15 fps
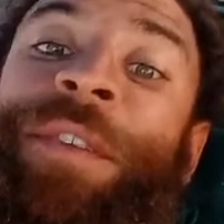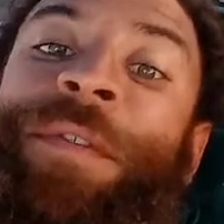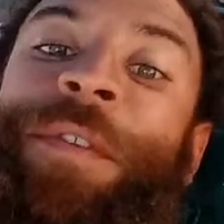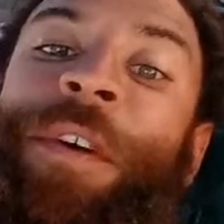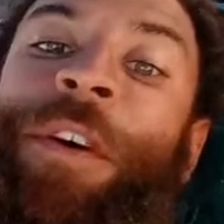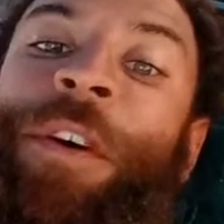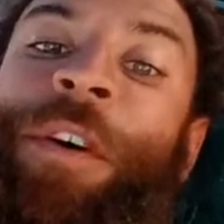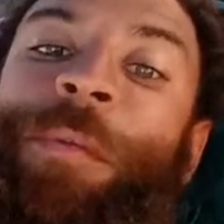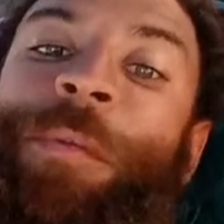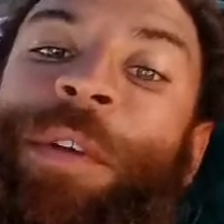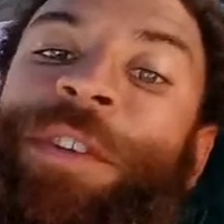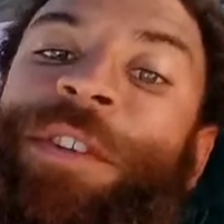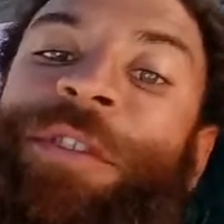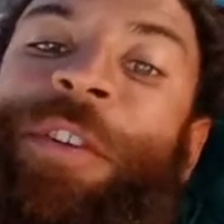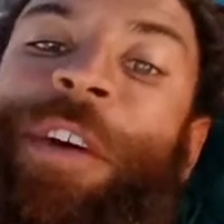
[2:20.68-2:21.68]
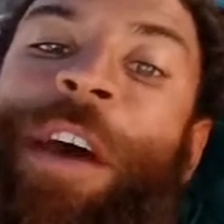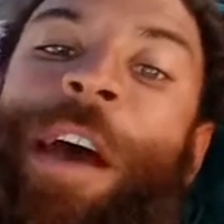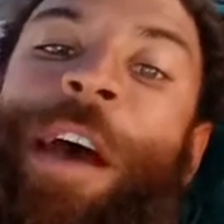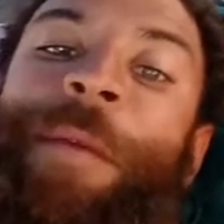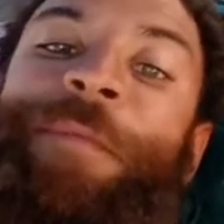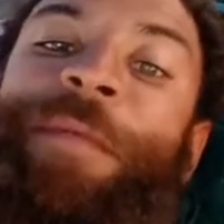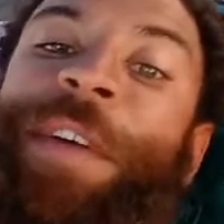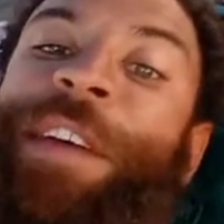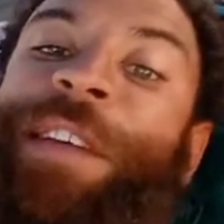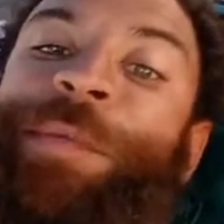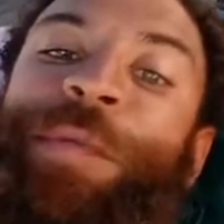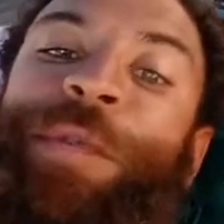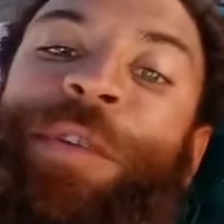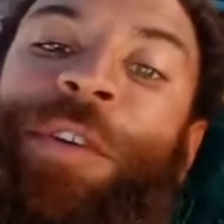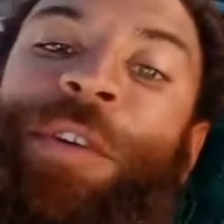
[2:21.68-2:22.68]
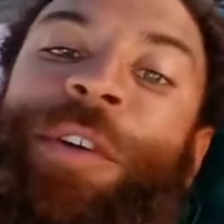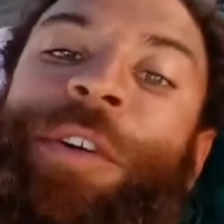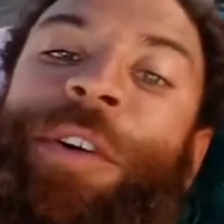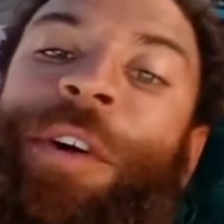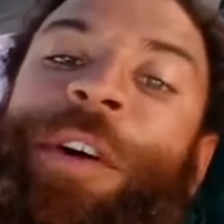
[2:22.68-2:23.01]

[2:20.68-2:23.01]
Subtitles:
from Instagram, Facebook,